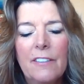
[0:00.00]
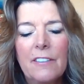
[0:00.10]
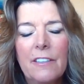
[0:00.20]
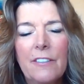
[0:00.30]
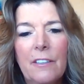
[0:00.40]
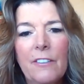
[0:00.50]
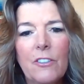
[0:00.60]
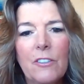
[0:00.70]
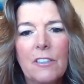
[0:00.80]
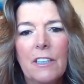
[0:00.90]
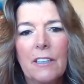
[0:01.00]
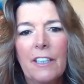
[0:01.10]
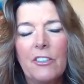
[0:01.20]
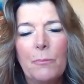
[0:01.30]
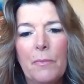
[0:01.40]
it's interesting
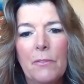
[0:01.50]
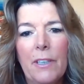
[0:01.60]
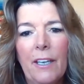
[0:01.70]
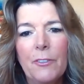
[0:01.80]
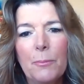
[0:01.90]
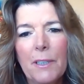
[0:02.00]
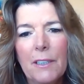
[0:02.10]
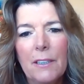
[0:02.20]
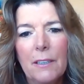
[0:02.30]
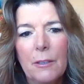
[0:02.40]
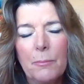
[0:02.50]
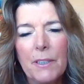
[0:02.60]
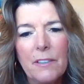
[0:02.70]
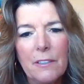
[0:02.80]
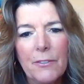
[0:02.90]
that you, after being in the
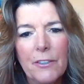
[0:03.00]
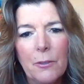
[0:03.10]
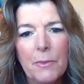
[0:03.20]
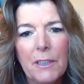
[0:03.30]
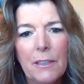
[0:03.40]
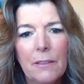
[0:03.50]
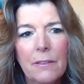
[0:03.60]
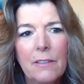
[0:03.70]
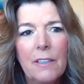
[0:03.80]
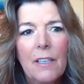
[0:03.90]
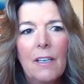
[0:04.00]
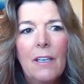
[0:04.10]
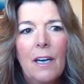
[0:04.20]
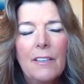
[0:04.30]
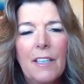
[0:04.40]
business for so many years,
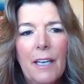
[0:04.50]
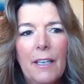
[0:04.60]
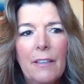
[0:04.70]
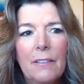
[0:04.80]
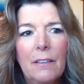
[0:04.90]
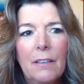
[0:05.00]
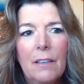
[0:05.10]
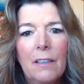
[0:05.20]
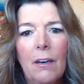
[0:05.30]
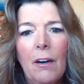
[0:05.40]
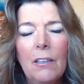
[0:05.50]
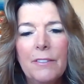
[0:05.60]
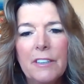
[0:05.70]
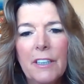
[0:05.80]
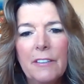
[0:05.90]
that all of
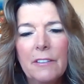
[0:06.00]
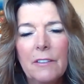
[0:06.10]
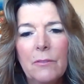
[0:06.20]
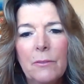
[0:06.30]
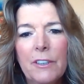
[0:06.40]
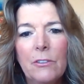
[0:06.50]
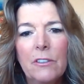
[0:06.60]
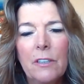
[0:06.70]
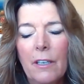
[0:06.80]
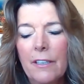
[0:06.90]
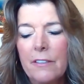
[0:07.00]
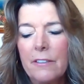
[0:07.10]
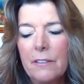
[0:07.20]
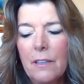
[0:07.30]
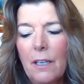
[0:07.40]
a sudden when you
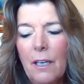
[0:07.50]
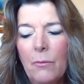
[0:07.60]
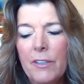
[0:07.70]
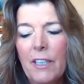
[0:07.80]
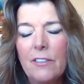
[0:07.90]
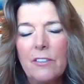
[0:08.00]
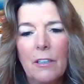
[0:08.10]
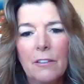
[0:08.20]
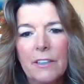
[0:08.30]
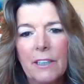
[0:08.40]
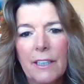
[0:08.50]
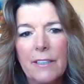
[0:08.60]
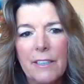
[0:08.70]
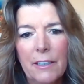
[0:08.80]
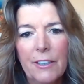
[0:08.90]
start uh, when they start looking
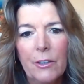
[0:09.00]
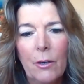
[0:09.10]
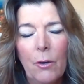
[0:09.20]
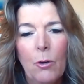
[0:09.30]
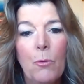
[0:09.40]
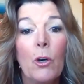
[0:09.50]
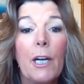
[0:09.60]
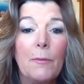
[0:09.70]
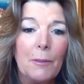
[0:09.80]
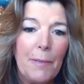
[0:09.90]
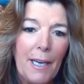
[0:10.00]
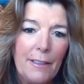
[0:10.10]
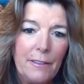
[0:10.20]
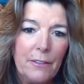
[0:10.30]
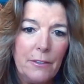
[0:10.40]
at selling their home or coming
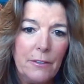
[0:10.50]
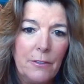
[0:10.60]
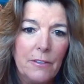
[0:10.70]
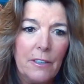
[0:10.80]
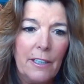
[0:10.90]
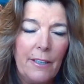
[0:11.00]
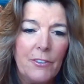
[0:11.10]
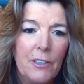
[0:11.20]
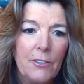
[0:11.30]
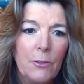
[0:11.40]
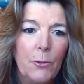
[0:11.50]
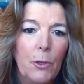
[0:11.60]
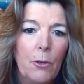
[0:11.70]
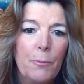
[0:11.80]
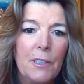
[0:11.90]
back to Tucson after they sold
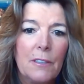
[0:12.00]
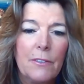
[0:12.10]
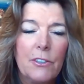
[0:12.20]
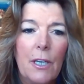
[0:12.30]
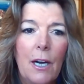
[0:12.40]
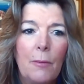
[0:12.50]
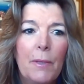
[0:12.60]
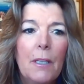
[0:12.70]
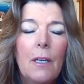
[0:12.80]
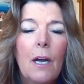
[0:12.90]
their home because of a job,